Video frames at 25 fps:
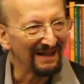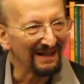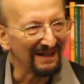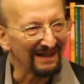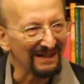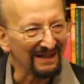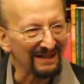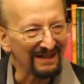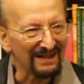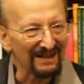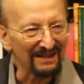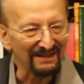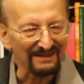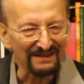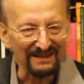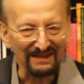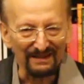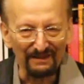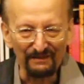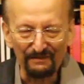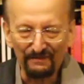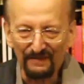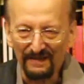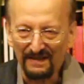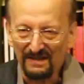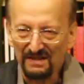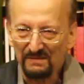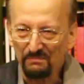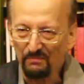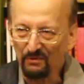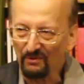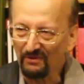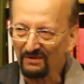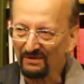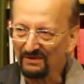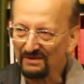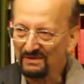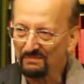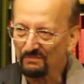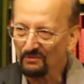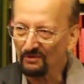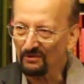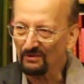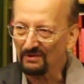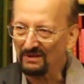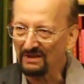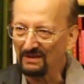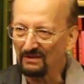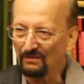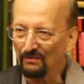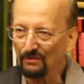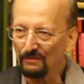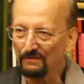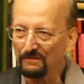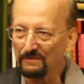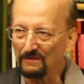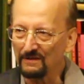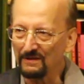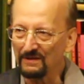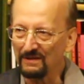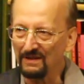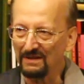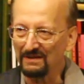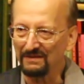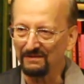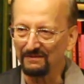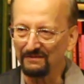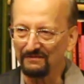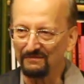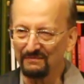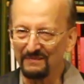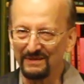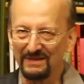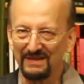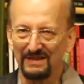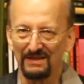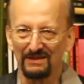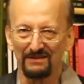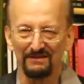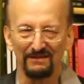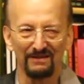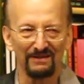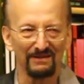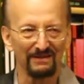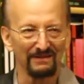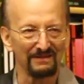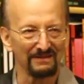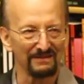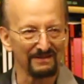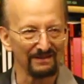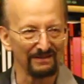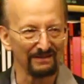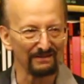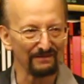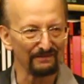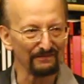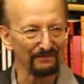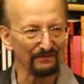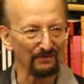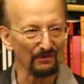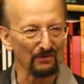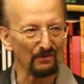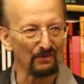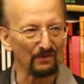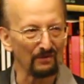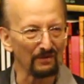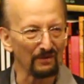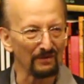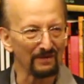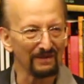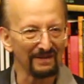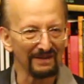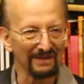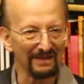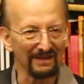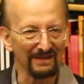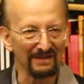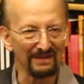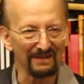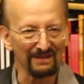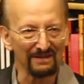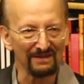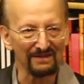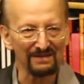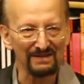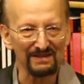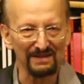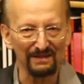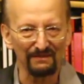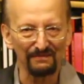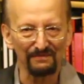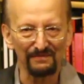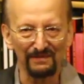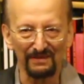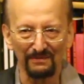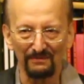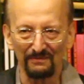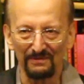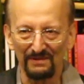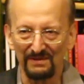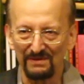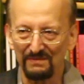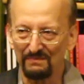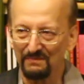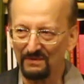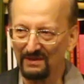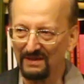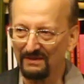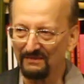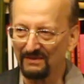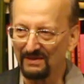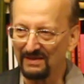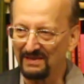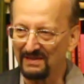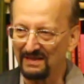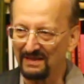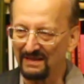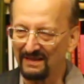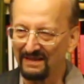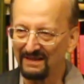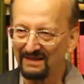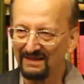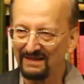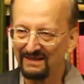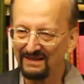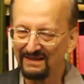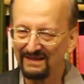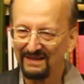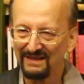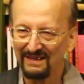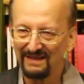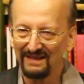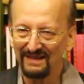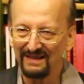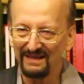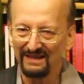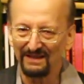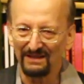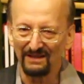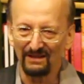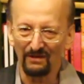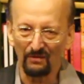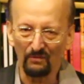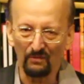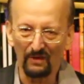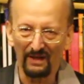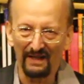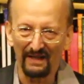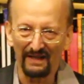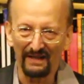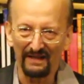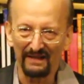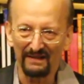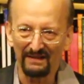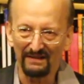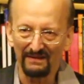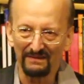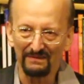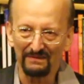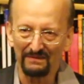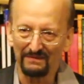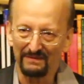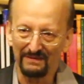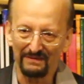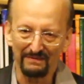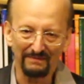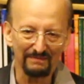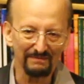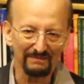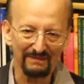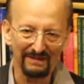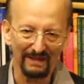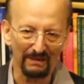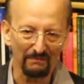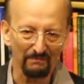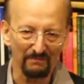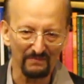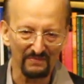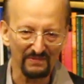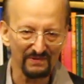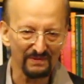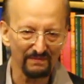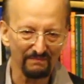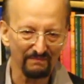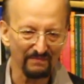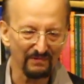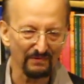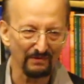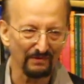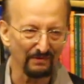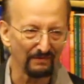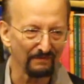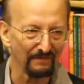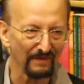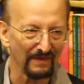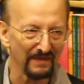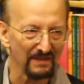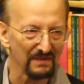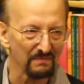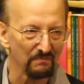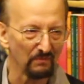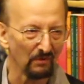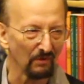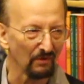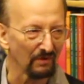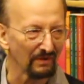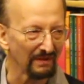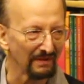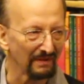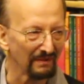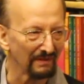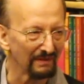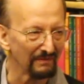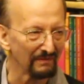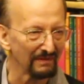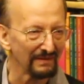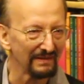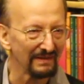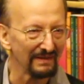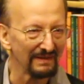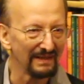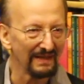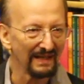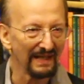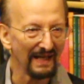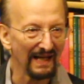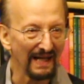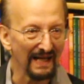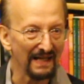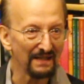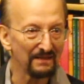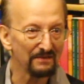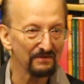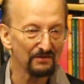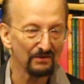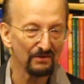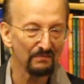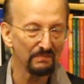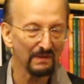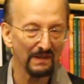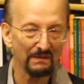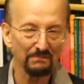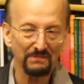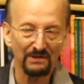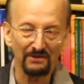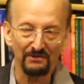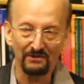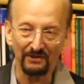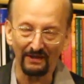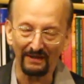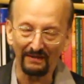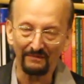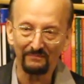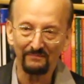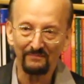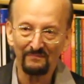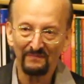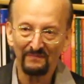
yeah, Facebook has brought an awful lot of material to the fore. Stuff that was previously hidden away comes through Facebook and through publishing.